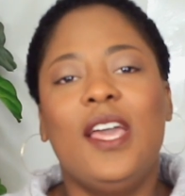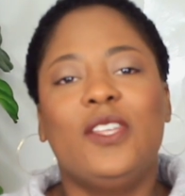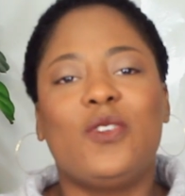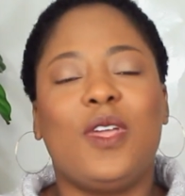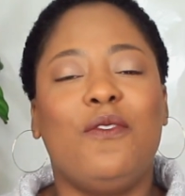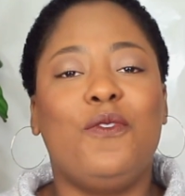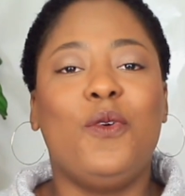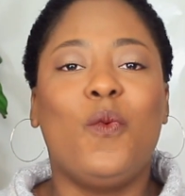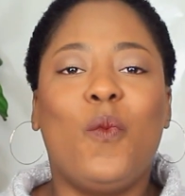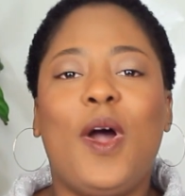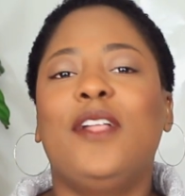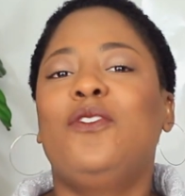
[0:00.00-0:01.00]
So if you
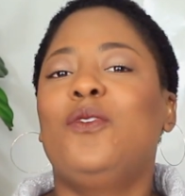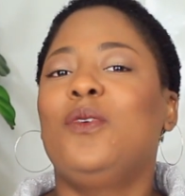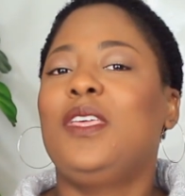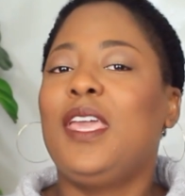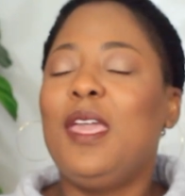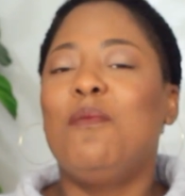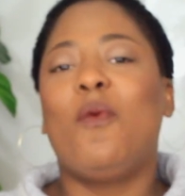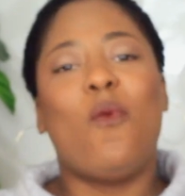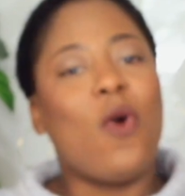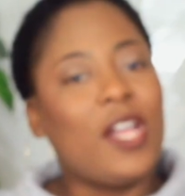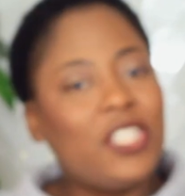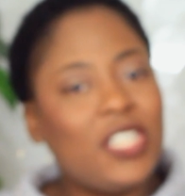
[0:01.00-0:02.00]
want to keep
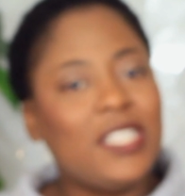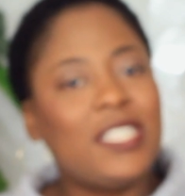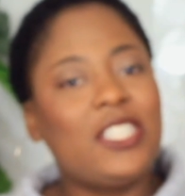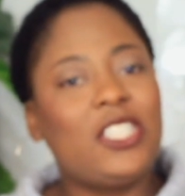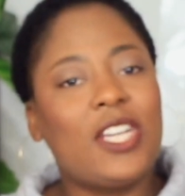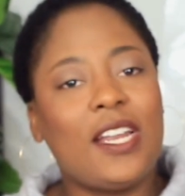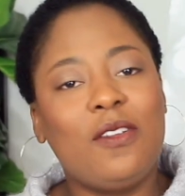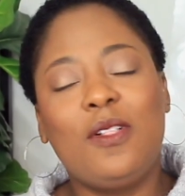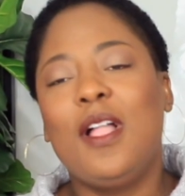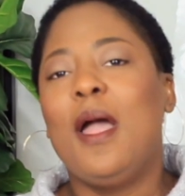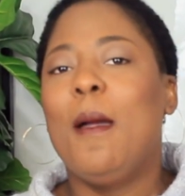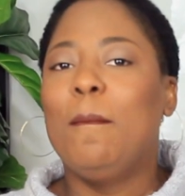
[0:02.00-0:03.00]
watching this
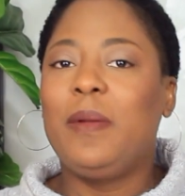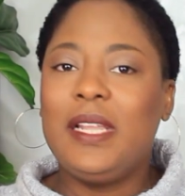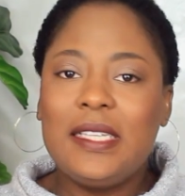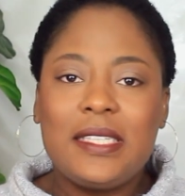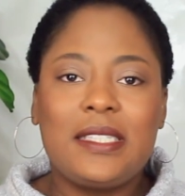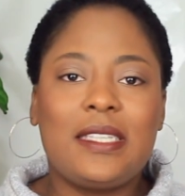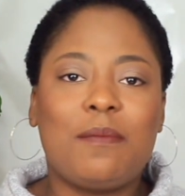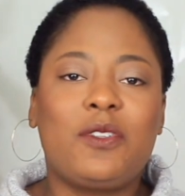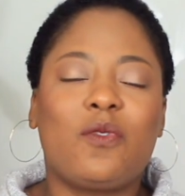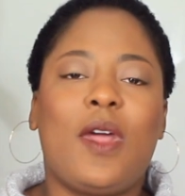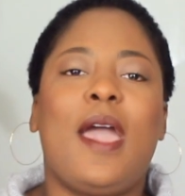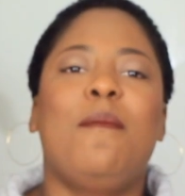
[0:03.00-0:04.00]
channel, please
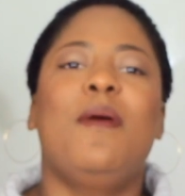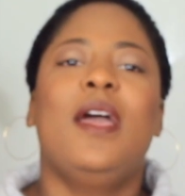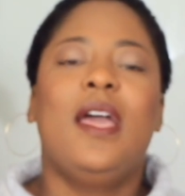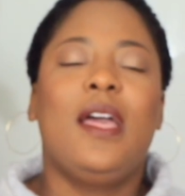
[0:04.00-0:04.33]
subscribe,